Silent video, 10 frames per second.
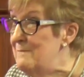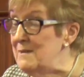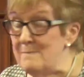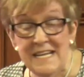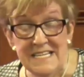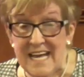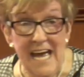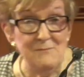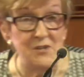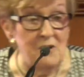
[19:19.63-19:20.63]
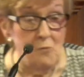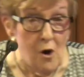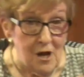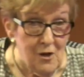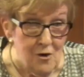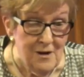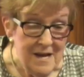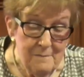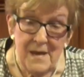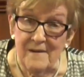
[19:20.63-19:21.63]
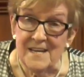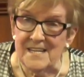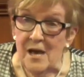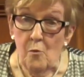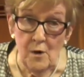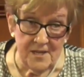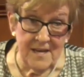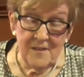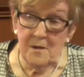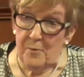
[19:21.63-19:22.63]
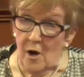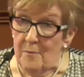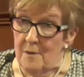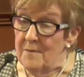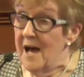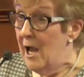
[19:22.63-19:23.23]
But many times you can walk a long period with the problem